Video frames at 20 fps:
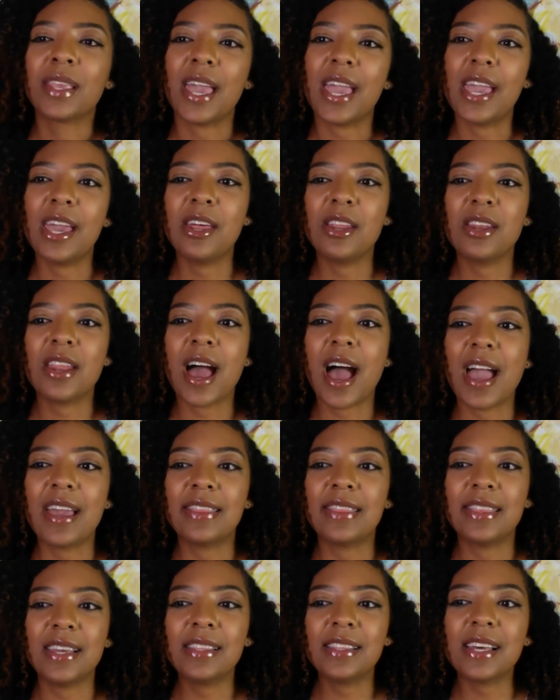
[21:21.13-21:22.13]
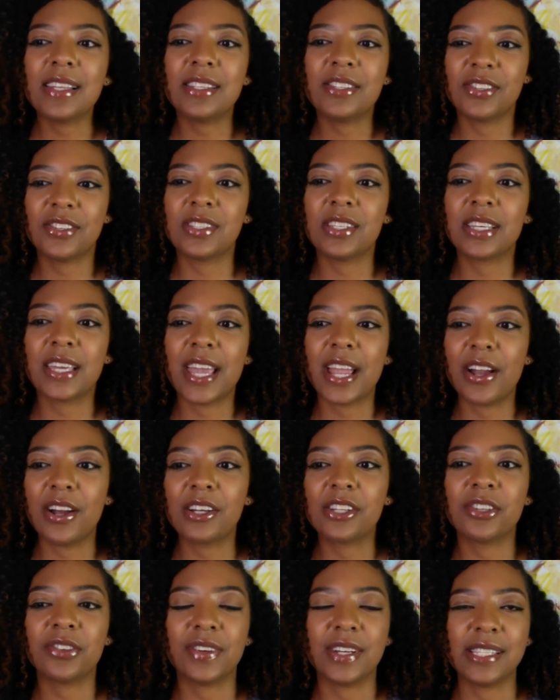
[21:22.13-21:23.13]
And I think that's just a
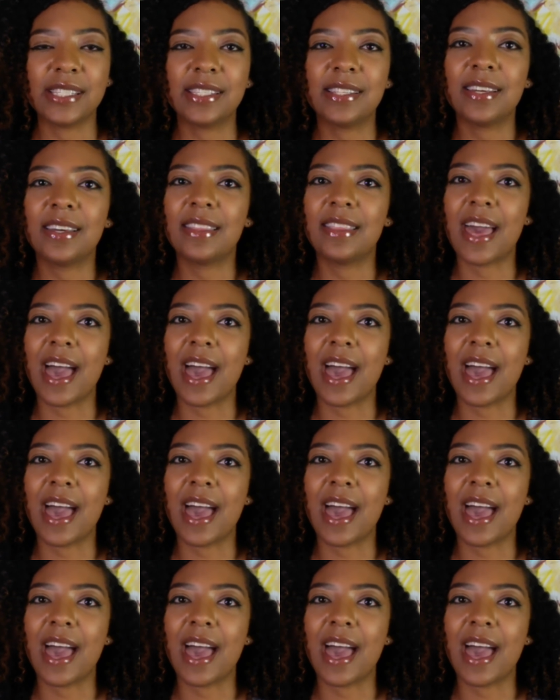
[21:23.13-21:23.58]
characteristic